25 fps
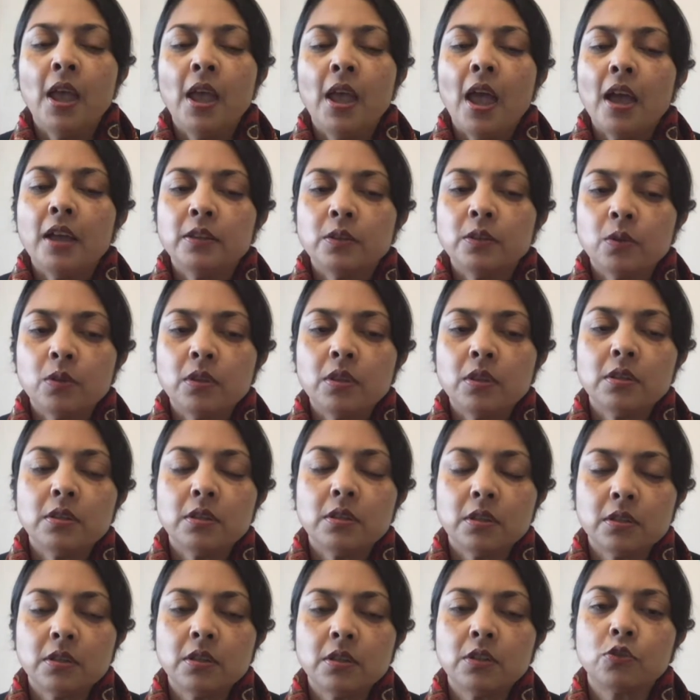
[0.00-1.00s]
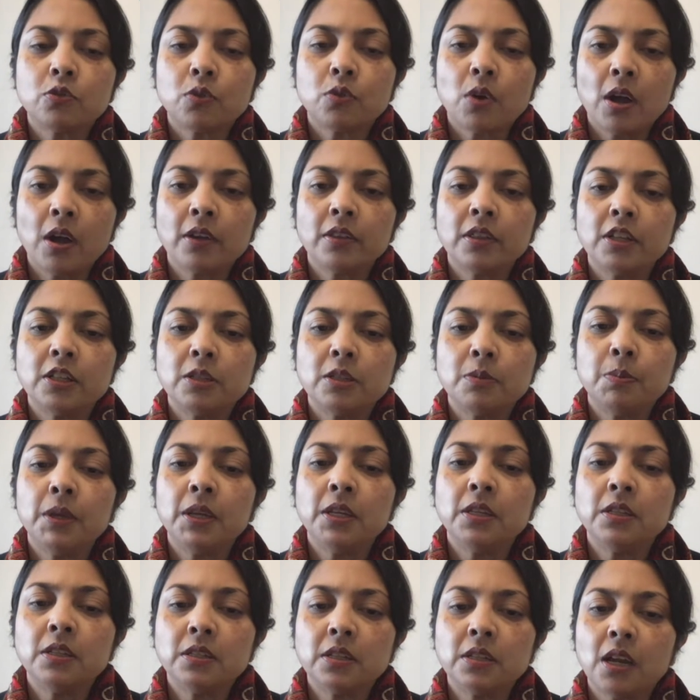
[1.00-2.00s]
And so this is a drug that's
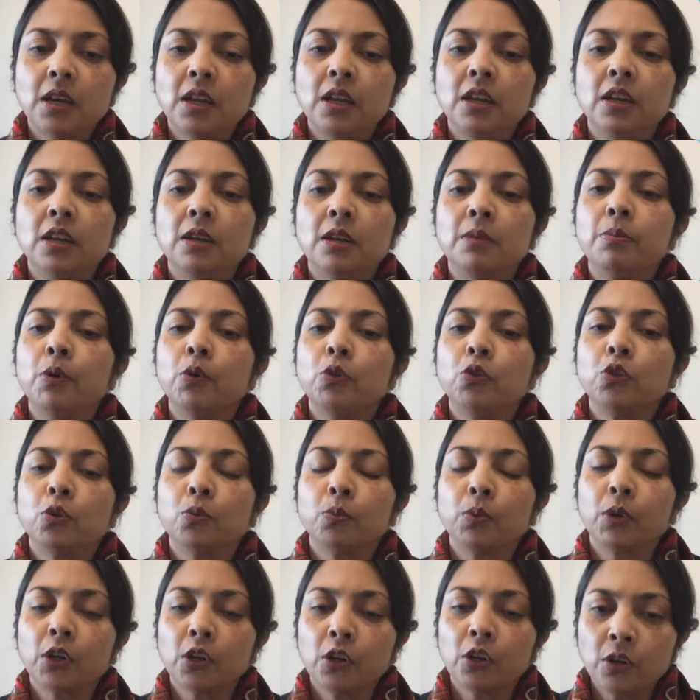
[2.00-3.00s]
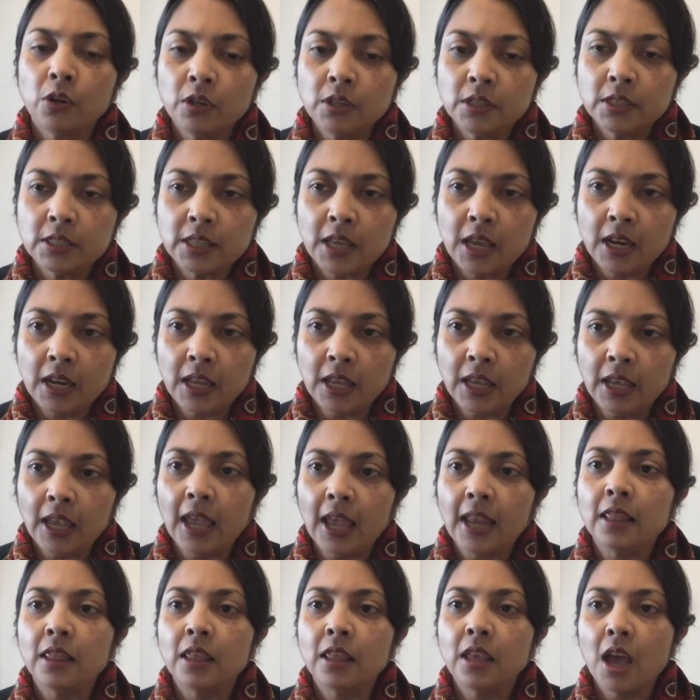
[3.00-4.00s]
been studied in both the recurrent setting
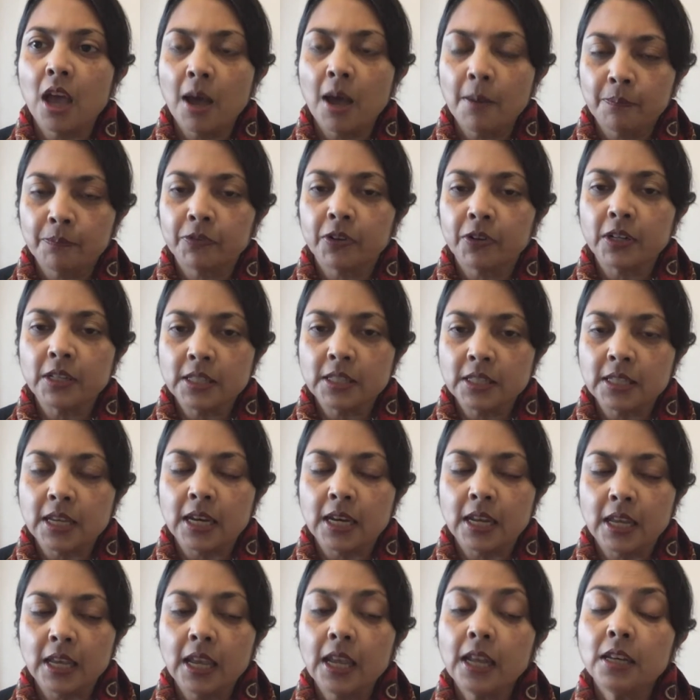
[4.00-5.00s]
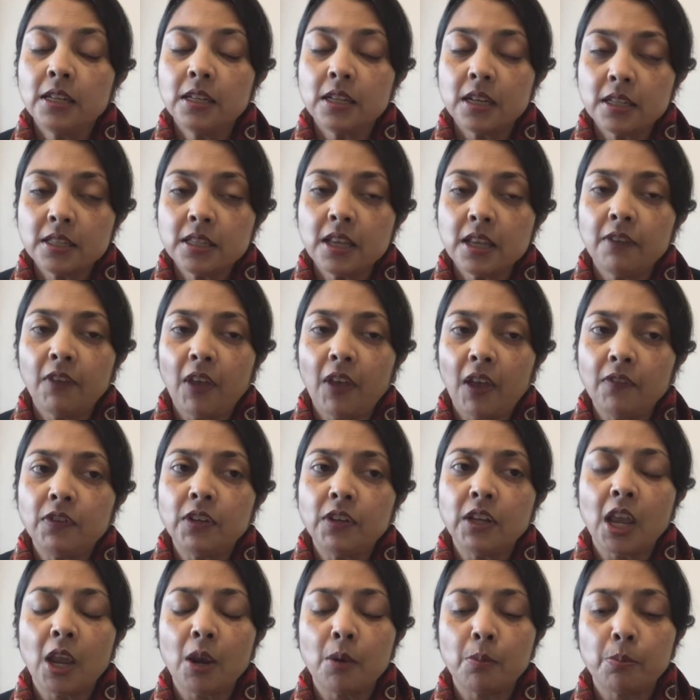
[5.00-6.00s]
and the upfront setting and does have
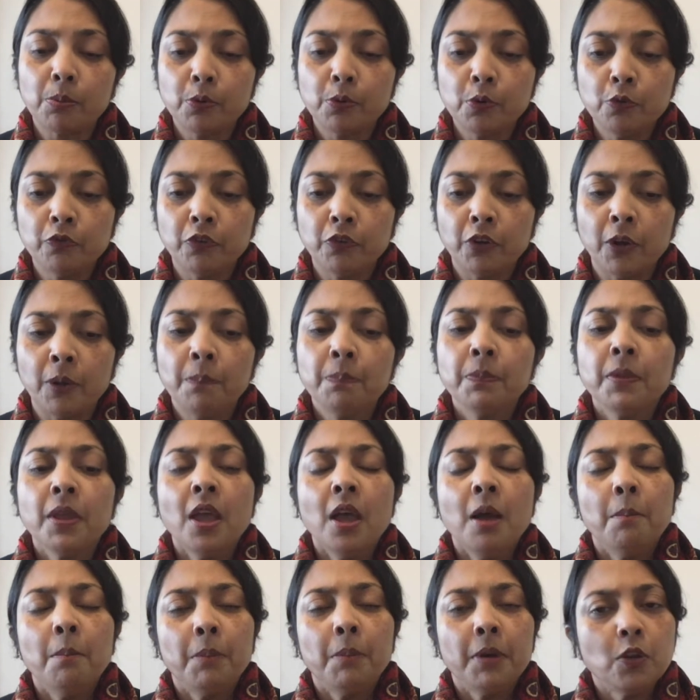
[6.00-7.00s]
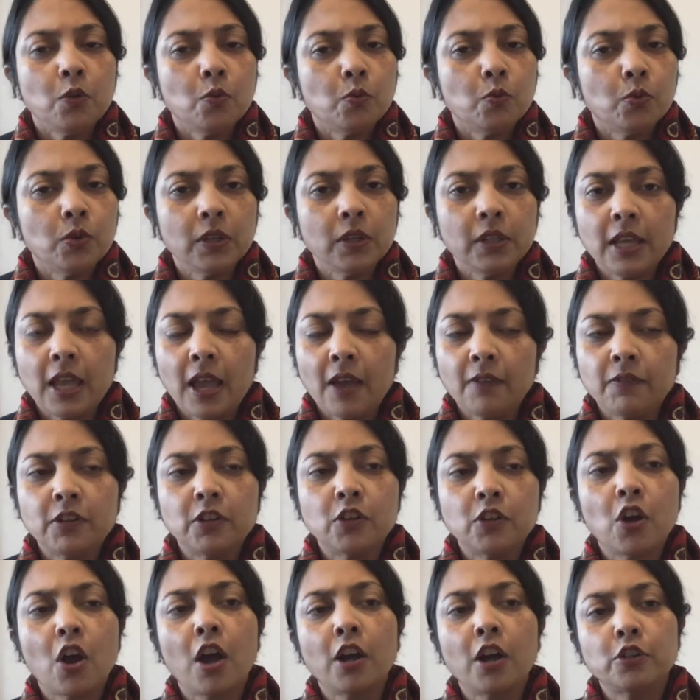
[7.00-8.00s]
FDA approval, but you really have to
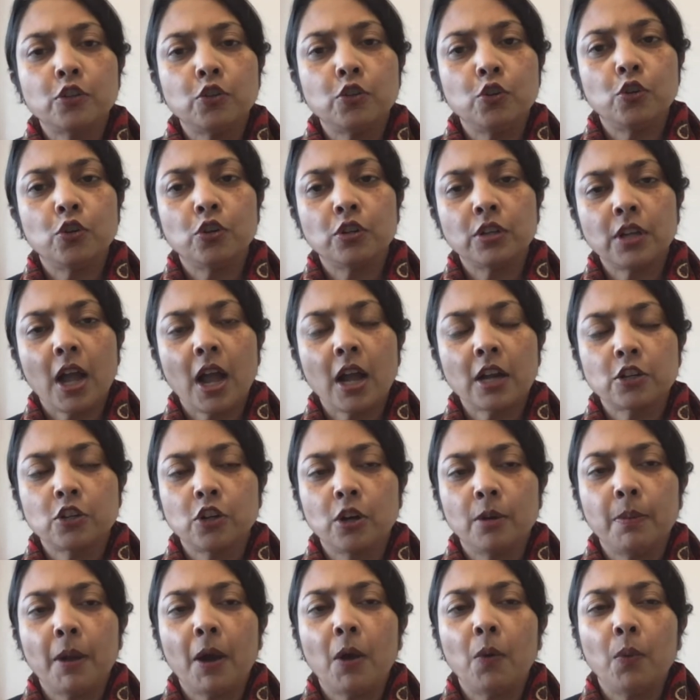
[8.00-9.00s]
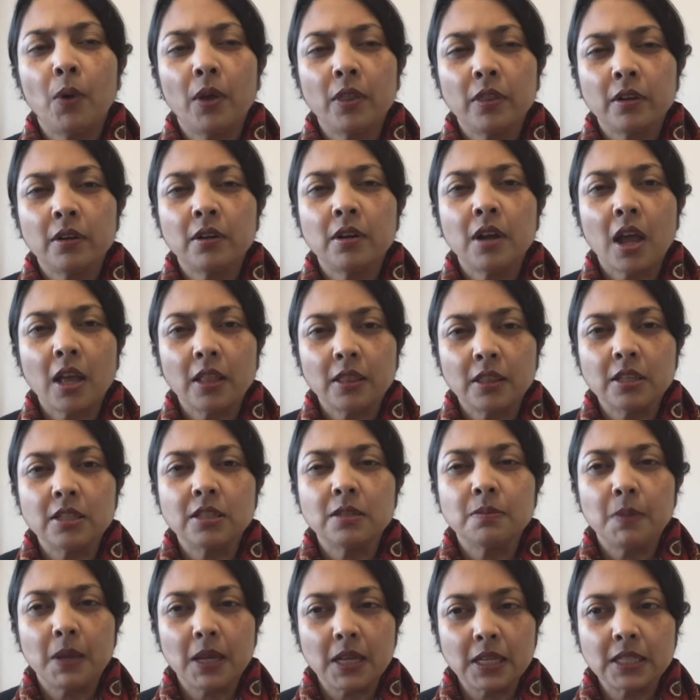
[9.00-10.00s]
talk to your doctor about whether or not
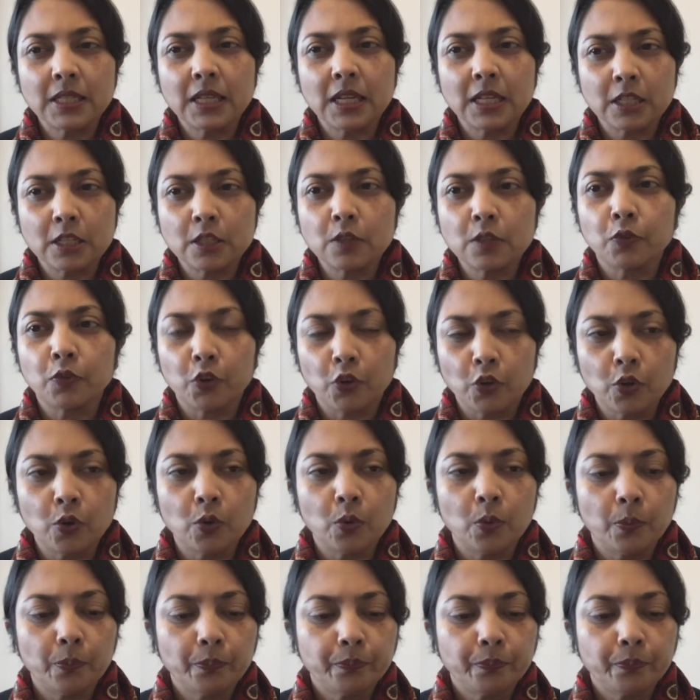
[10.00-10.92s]
this makes sense for you.